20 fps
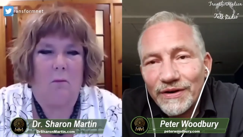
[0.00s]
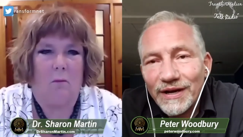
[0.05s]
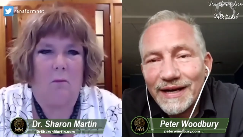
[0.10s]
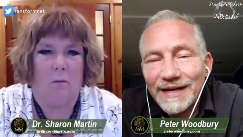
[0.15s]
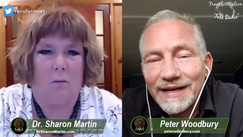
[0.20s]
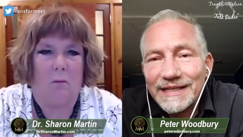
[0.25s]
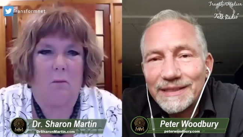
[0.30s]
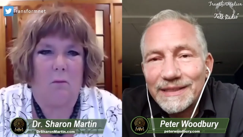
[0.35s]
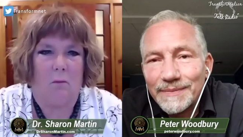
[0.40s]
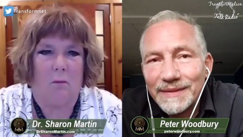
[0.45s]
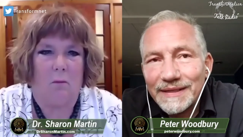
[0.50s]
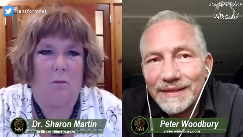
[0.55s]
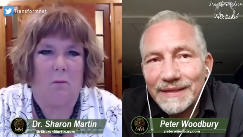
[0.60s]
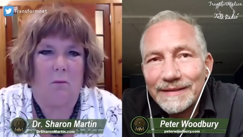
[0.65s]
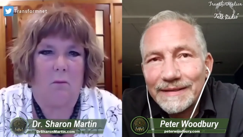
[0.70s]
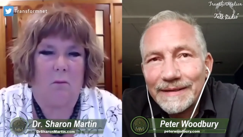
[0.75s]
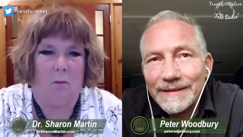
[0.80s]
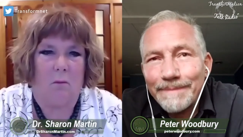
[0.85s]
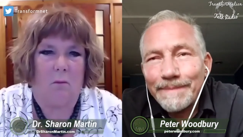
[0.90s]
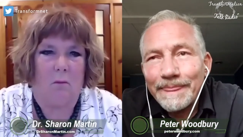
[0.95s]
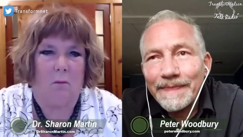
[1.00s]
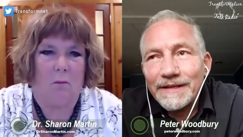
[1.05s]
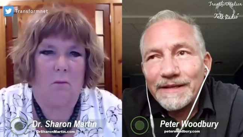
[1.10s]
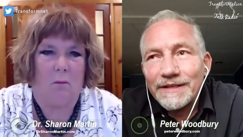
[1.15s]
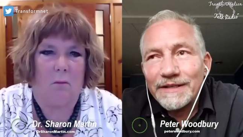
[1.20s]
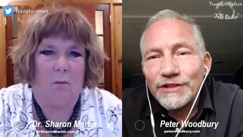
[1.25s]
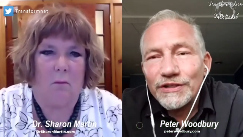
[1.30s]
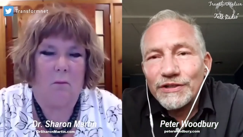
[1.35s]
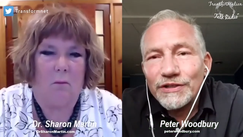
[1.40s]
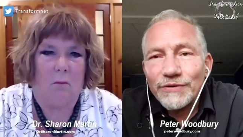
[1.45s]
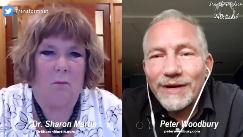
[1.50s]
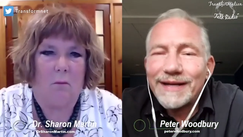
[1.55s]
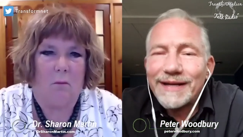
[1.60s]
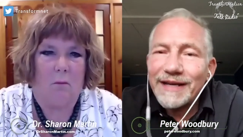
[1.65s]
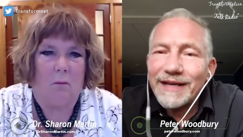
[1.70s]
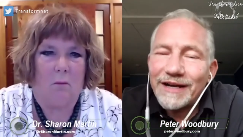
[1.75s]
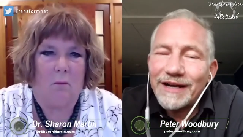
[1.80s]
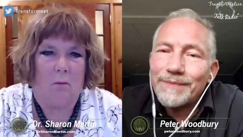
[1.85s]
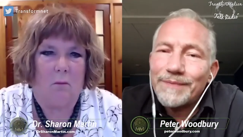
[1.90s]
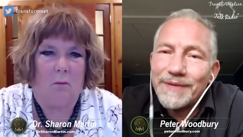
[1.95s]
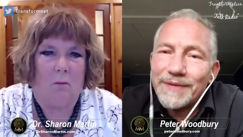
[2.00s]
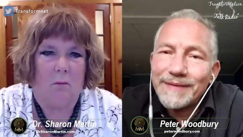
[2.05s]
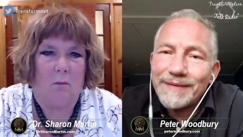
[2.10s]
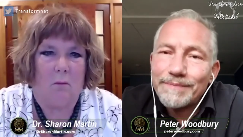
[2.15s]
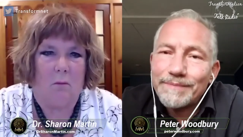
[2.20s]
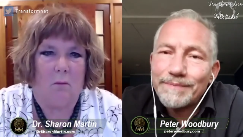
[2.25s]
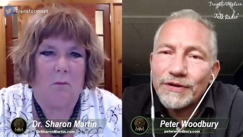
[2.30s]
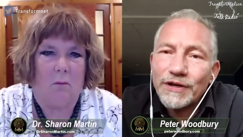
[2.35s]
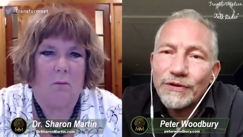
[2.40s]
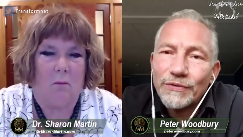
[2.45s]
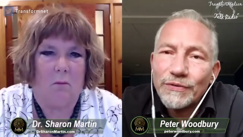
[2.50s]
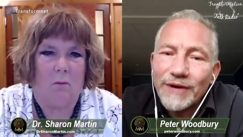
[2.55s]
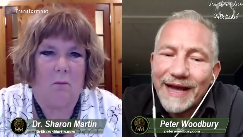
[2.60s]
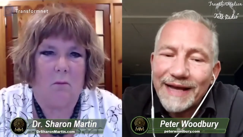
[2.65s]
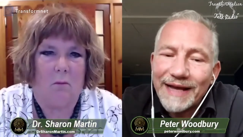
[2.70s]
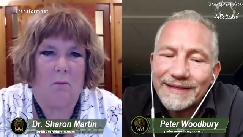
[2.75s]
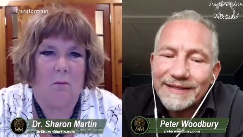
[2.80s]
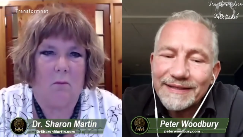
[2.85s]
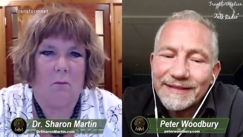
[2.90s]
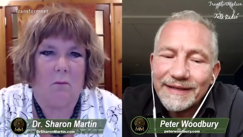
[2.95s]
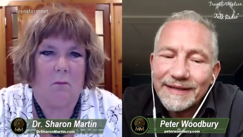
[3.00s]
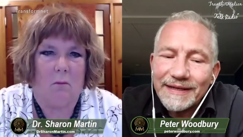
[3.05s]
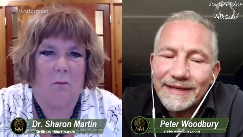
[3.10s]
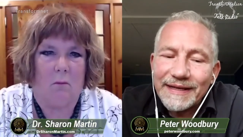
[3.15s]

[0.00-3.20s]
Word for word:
Speaker 1: husband to try to help him progress.